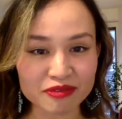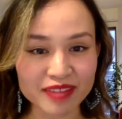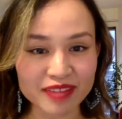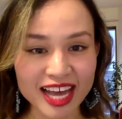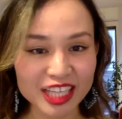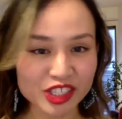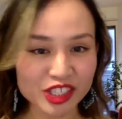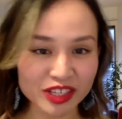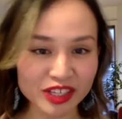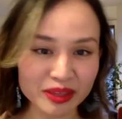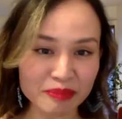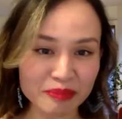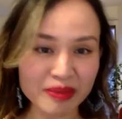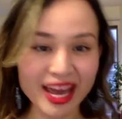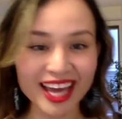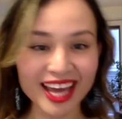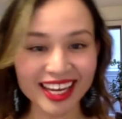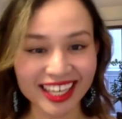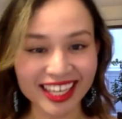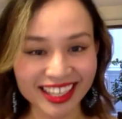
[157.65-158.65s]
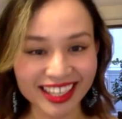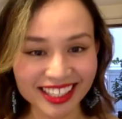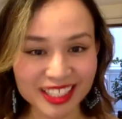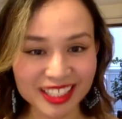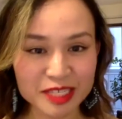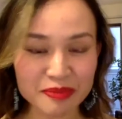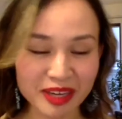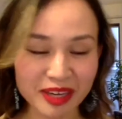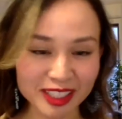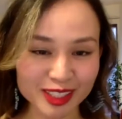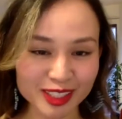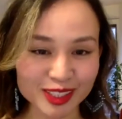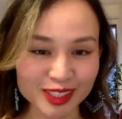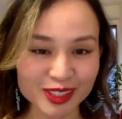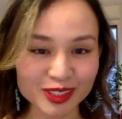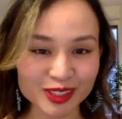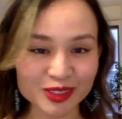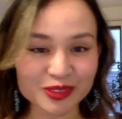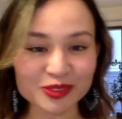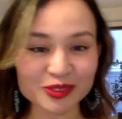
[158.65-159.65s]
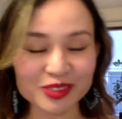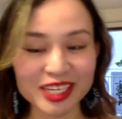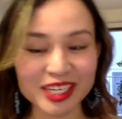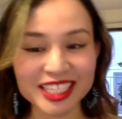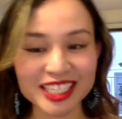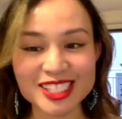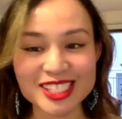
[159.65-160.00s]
flash and the bang and the spectacle, right?